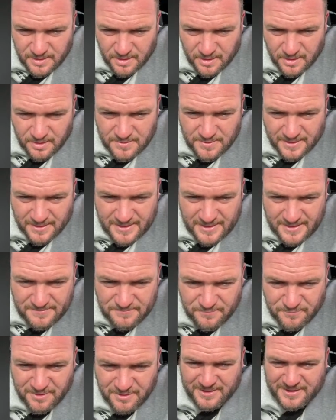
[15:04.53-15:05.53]
They
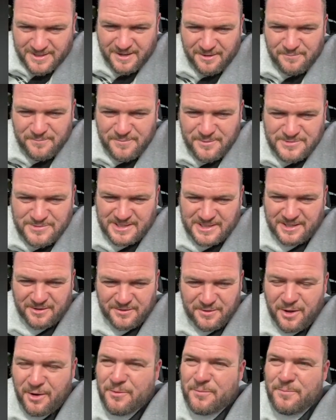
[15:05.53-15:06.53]
even ran out of milkshake. I
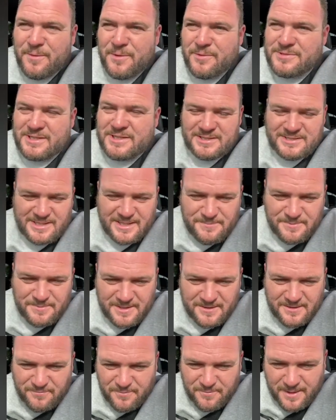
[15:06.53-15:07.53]
know, milkshakes ain't been
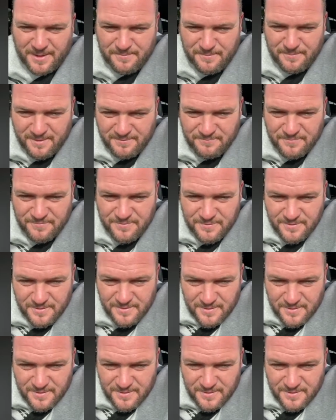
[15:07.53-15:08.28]
here for about a month.